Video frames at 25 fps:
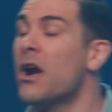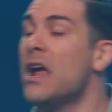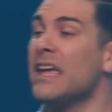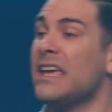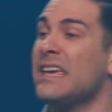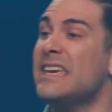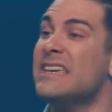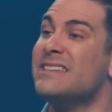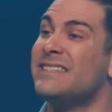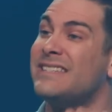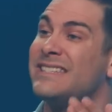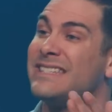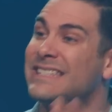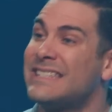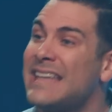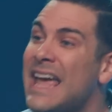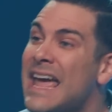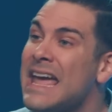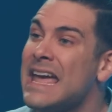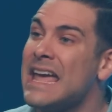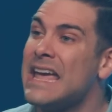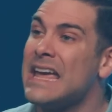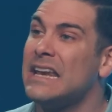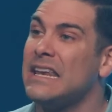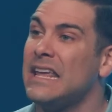he
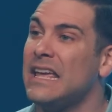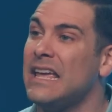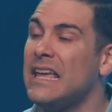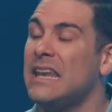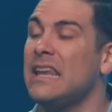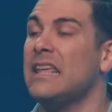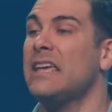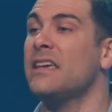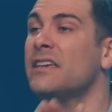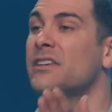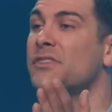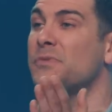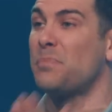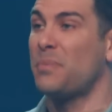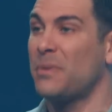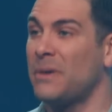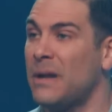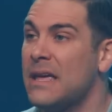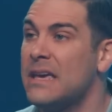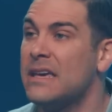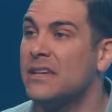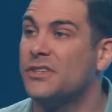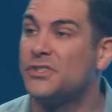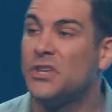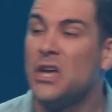stayed in his
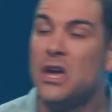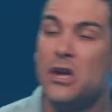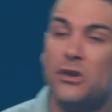place